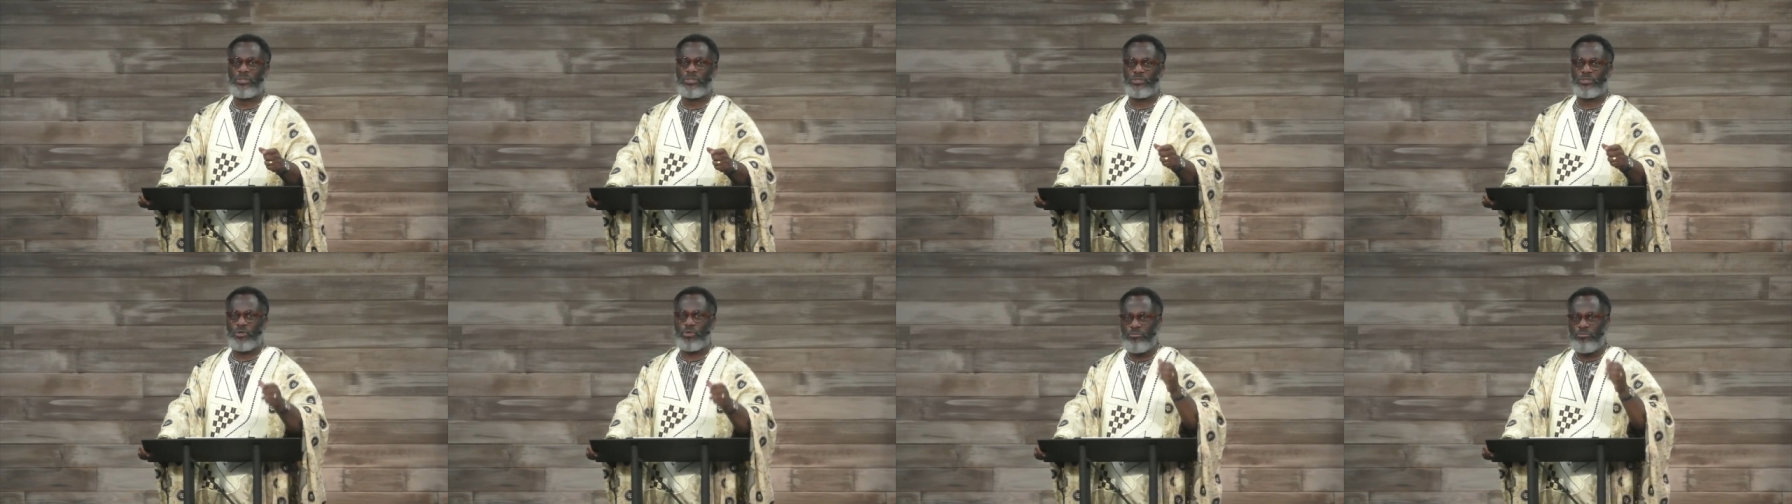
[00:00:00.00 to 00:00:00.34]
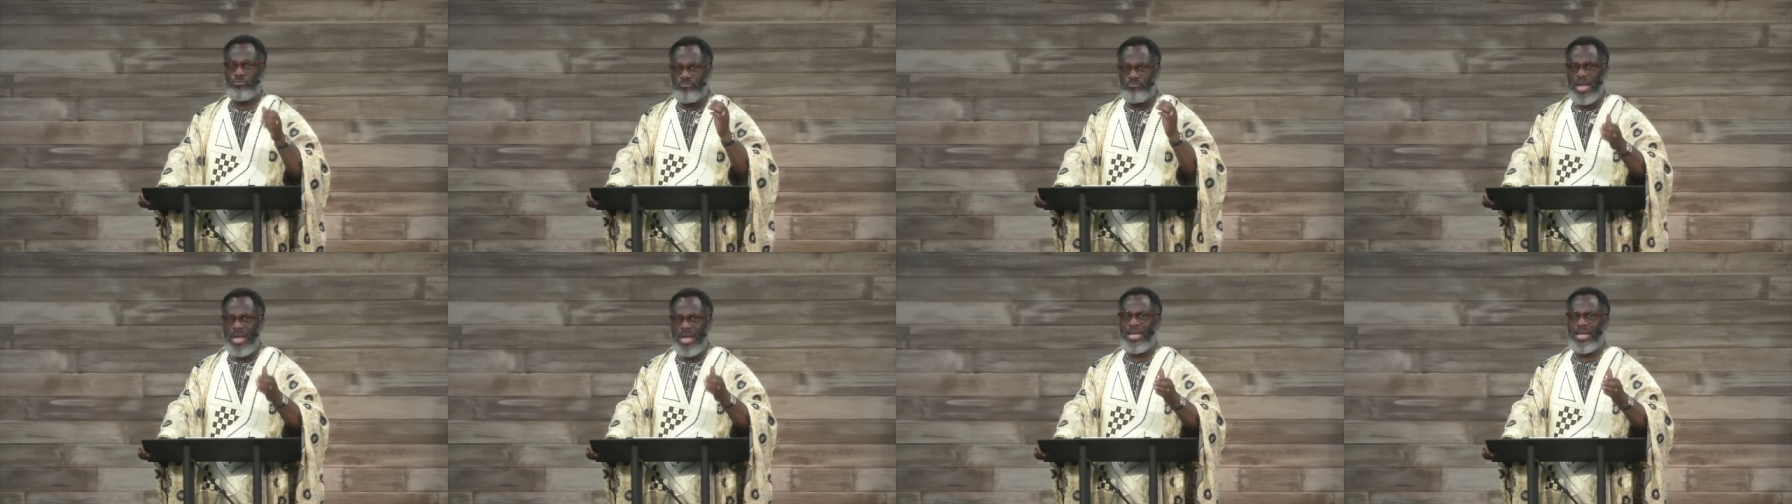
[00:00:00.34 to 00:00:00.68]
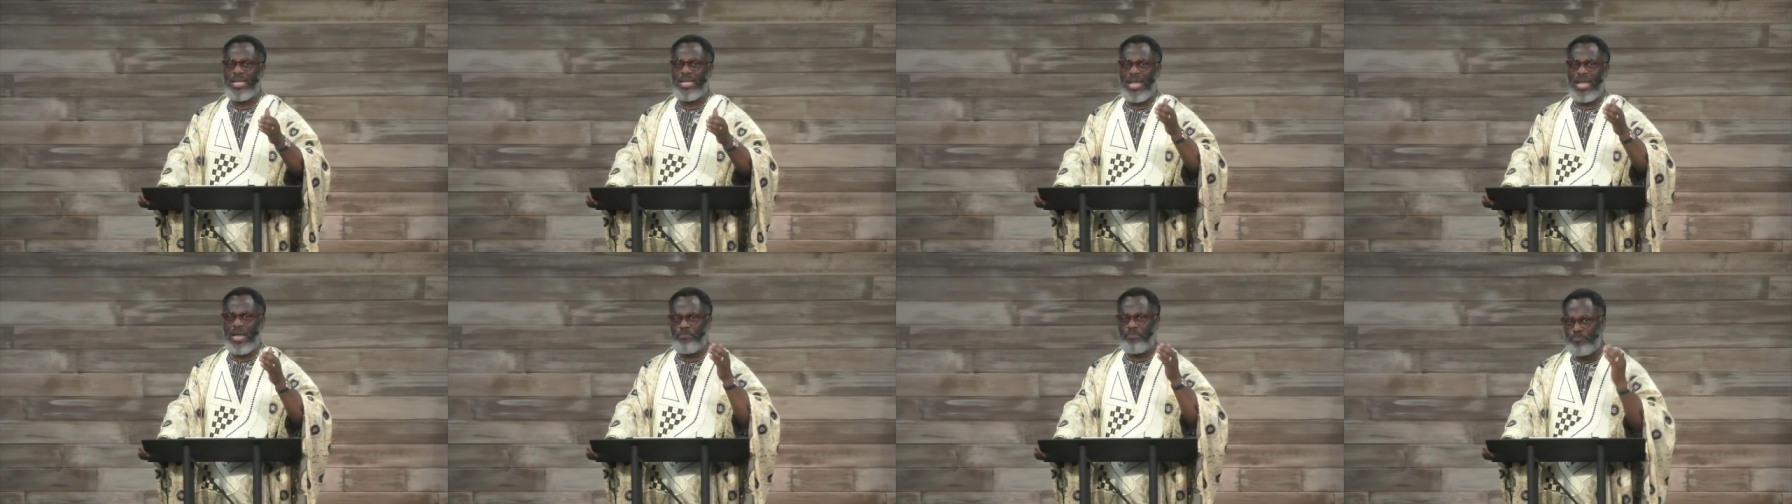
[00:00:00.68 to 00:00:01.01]
to
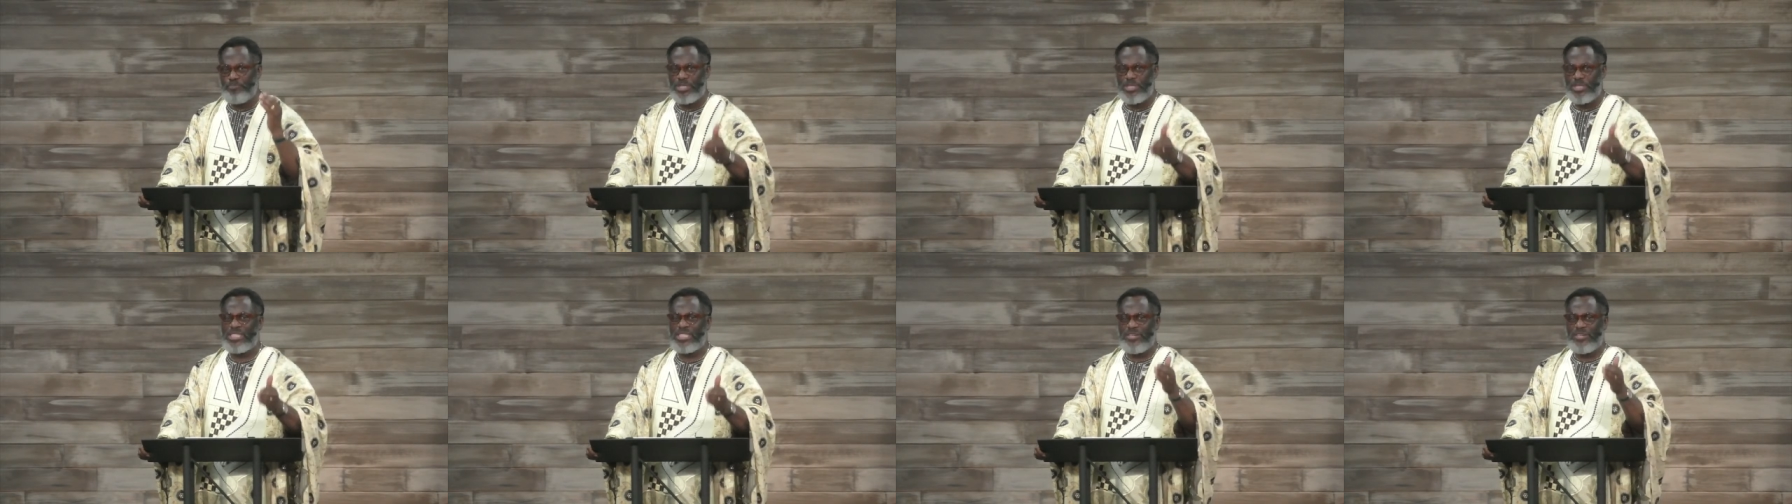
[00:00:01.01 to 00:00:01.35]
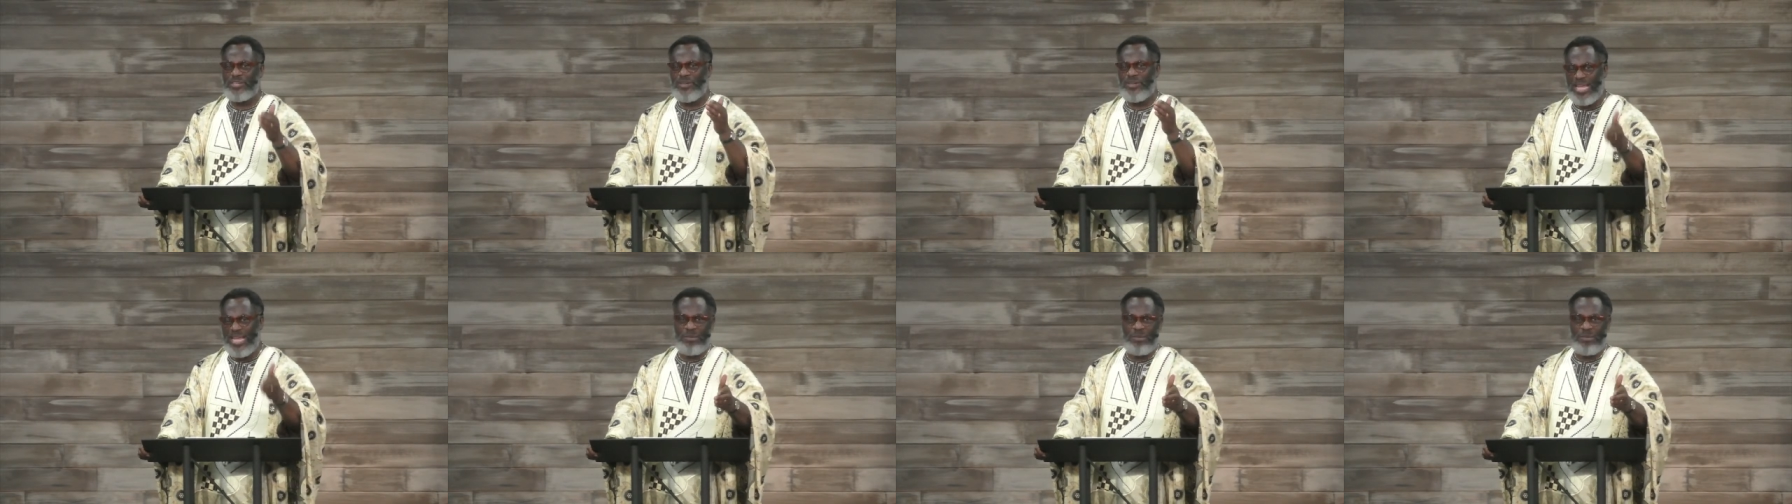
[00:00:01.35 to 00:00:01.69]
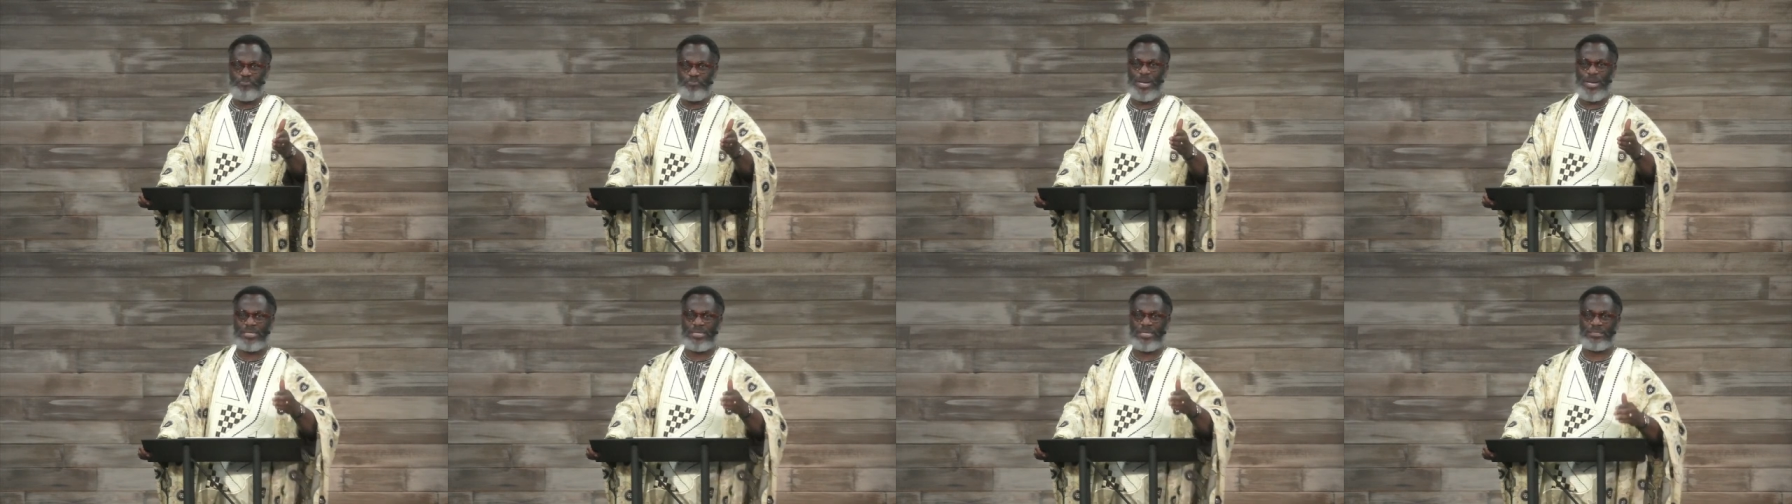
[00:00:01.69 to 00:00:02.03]
make a positive
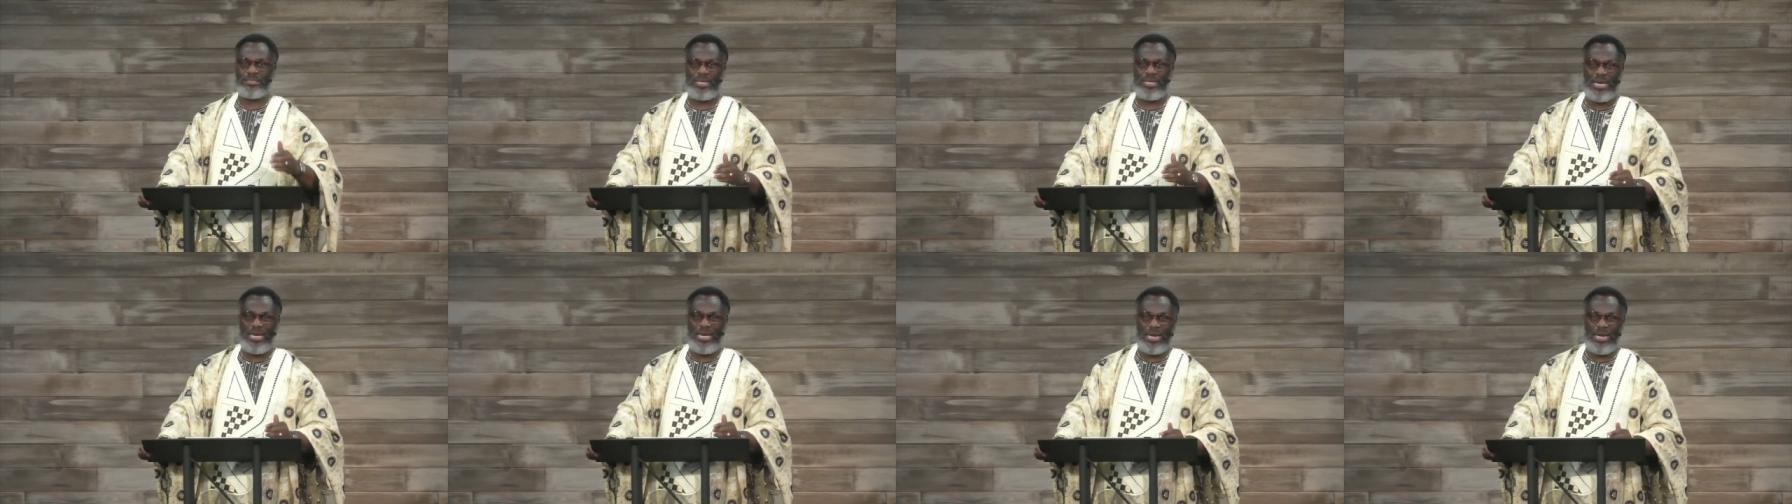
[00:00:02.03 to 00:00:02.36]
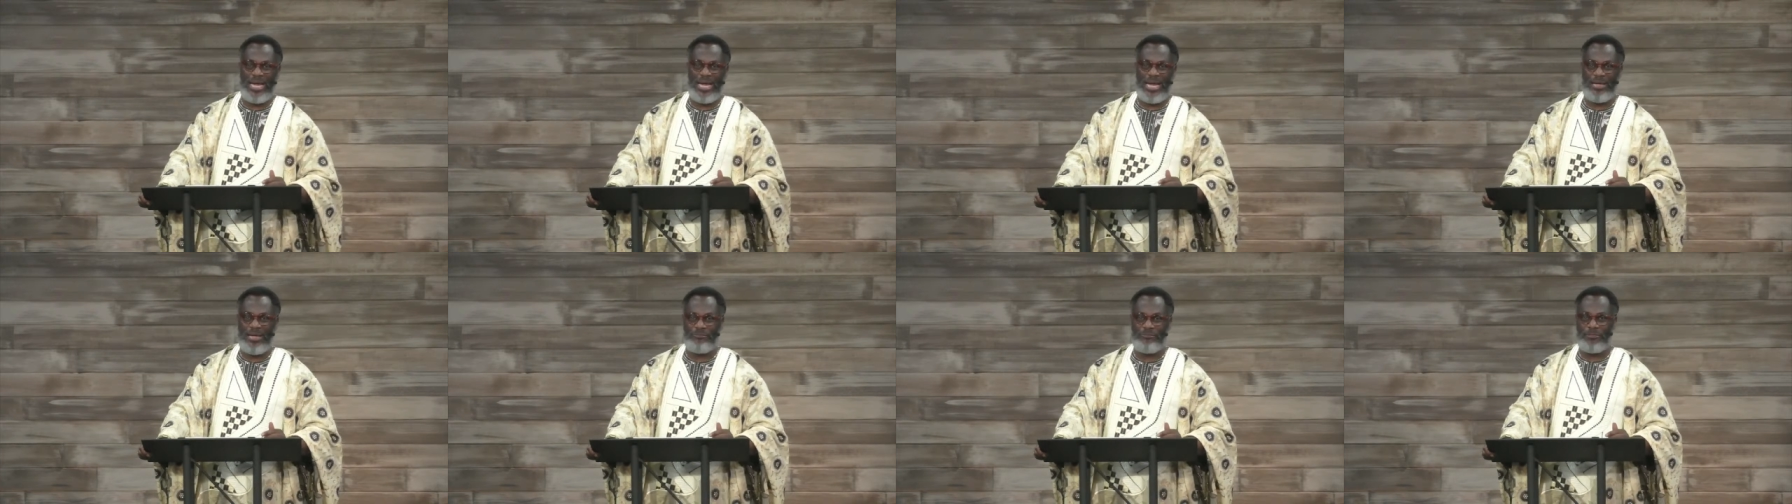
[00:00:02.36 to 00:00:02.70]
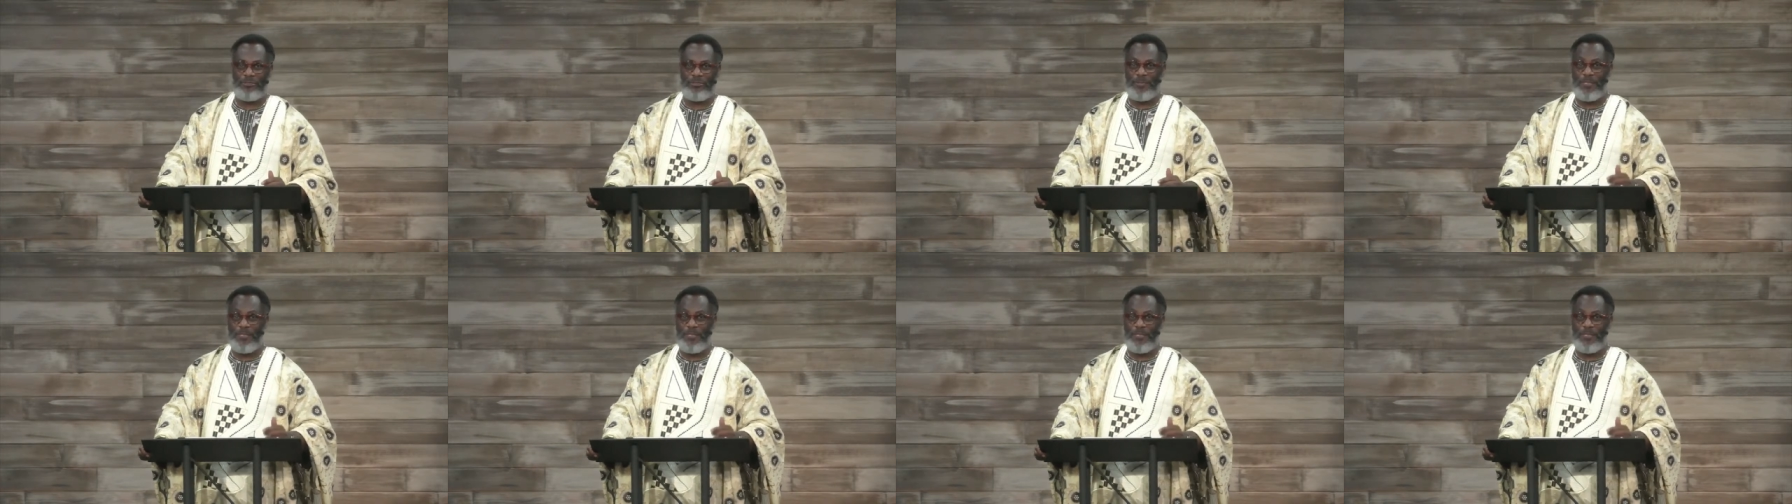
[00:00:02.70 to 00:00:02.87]
impact in life.